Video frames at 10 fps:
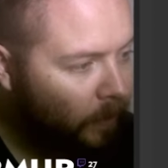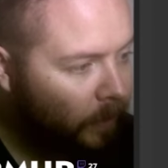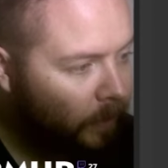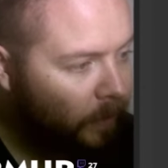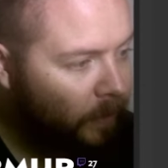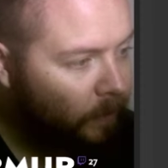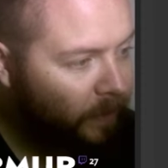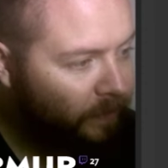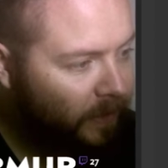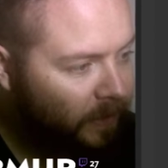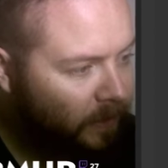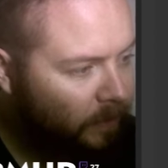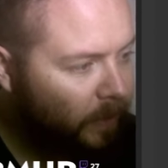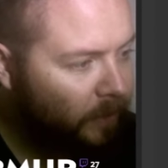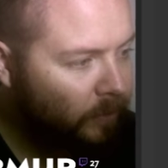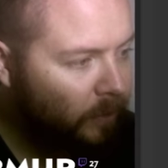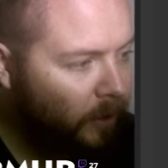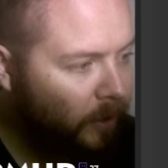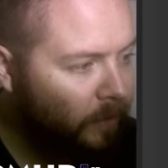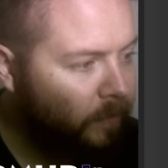the reference, but you
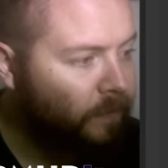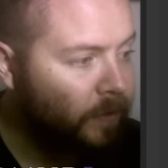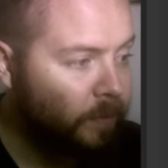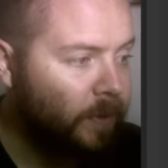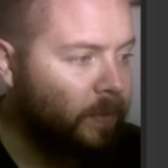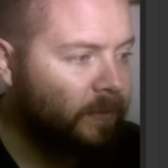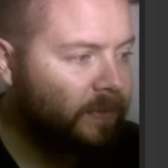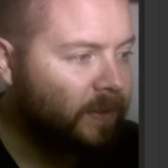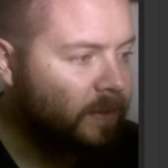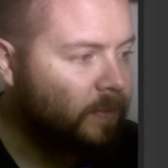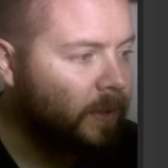learn from the reference,